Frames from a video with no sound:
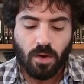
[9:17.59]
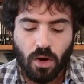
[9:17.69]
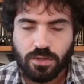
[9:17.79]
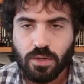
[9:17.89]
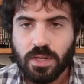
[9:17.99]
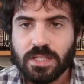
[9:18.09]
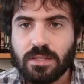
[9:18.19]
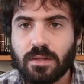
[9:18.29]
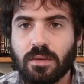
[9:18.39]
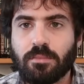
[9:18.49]
also
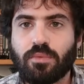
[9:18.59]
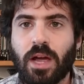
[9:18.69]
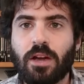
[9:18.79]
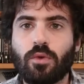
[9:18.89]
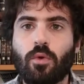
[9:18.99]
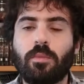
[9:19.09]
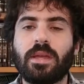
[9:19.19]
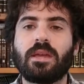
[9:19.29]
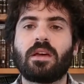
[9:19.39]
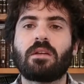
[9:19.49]
his prayer will
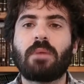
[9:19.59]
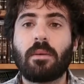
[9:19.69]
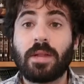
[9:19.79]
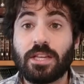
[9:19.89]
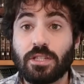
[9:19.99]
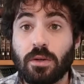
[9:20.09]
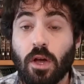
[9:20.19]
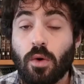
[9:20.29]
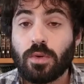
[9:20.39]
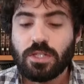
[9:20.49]
be an abomination,
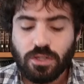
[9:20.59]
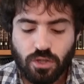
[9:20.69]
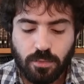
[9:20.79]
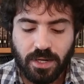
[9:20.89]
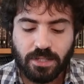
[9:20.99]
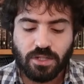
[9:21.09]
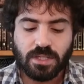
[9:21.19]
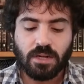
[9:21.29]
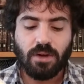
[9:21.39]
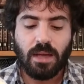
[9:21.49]
which is super
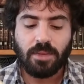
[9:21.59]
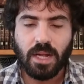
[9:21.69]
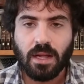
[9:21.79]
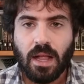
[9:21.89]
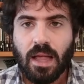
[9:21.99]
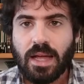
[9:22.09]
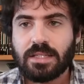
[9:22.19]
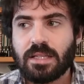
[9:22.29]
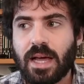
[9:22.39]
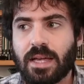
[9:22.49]
interesting, right? Meaning
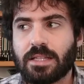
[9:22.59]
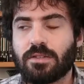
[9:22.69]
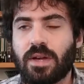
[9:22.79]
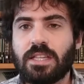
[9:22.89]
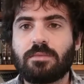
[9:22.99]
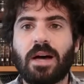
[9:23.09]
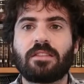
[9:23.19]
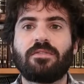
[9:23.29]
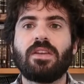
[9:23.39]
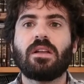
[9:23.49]
it's like it's already Zman
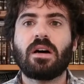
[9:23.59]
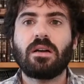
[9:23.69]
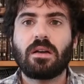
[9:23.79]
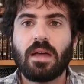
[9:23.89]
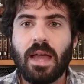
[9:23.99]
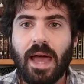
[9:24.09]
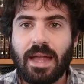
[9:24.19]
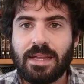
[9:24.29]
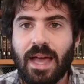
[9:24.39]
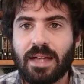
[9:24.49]
Tfilah,
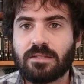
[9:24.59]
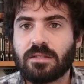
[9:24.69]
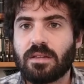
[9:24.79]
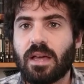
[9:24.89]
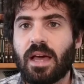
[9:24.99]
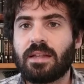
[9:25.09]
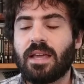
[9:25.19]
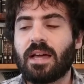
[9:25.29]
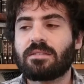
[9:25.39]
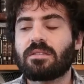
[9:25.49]
and yet and
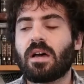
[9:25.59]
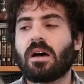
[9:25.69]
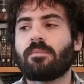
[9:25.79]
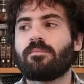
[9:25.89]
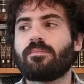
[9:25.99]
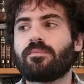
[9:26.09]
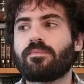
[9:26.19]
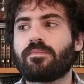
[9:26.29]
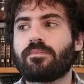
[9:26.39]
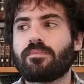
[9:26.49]
yet um,
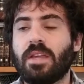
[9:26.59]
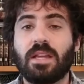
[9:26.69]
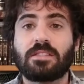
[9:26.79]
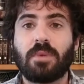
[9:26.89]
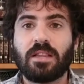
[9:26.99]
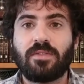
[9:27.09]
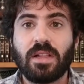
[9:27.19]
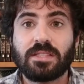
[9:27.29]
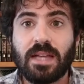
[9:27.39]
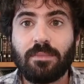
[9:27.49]
meaning it's Zman
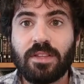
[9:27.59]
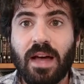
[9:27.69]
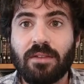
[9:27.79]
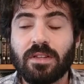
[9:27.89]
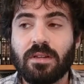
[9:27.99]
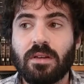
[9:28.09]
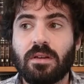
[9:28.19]
Tfilah, it's time to daven,